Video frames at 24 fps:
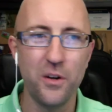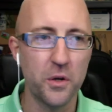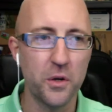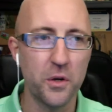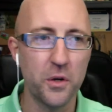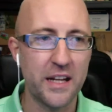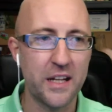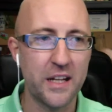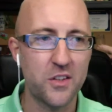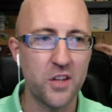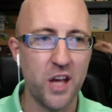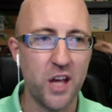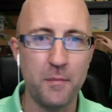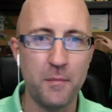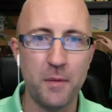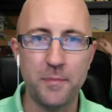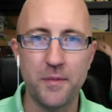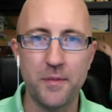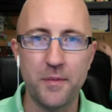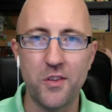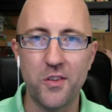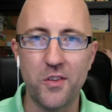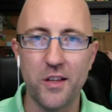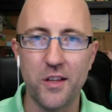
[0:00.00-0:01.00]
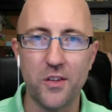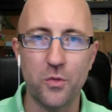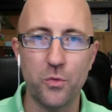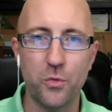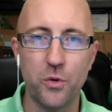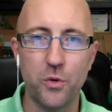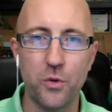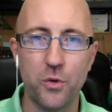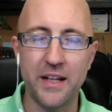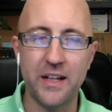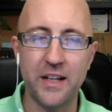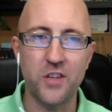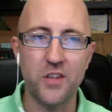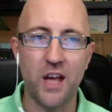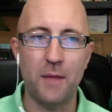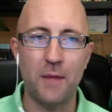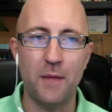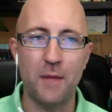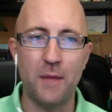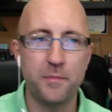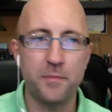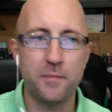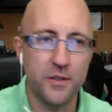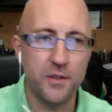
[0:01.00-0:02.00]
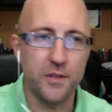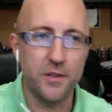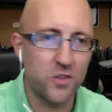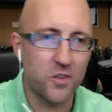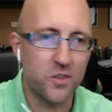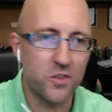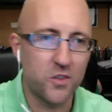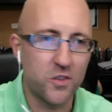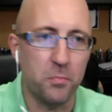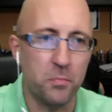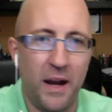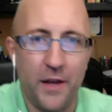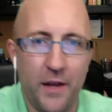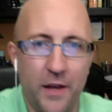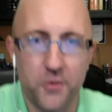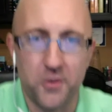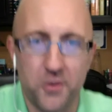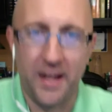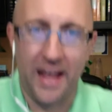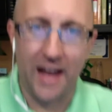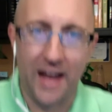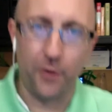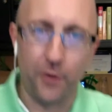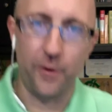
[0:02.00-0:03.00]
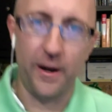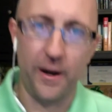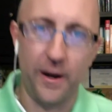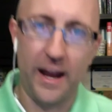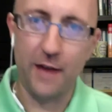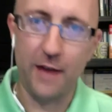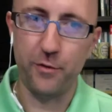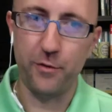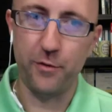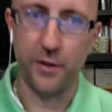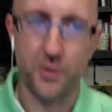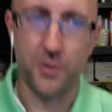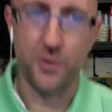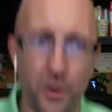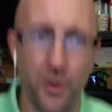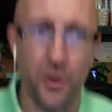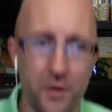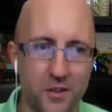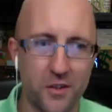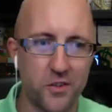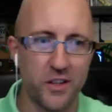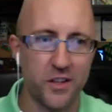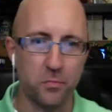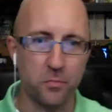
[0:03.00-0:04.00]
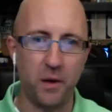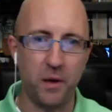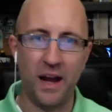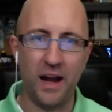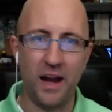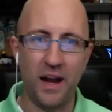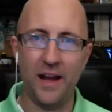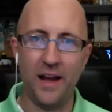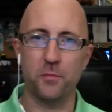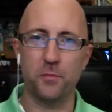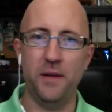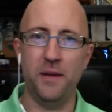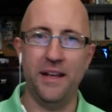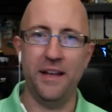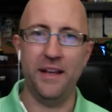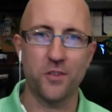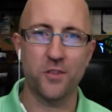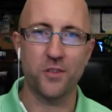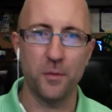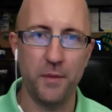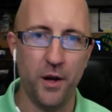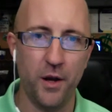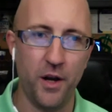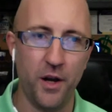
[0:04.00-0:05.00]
get Tom up to 6. We're gonna get Tom up to 6 miles an hour average, going 6 miles, man. It's gonna be